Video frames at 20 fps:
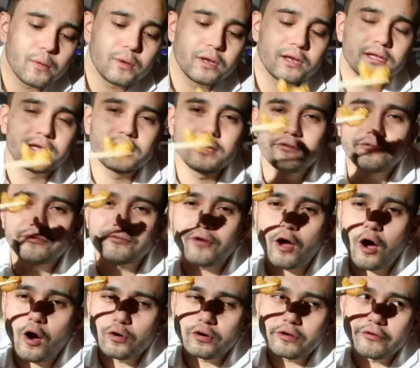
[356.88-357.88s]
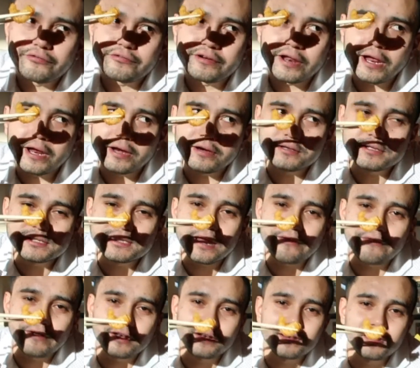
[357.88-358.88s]
I will give out of 10,
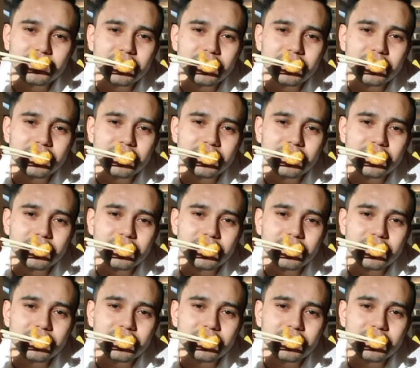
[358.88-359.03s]
7.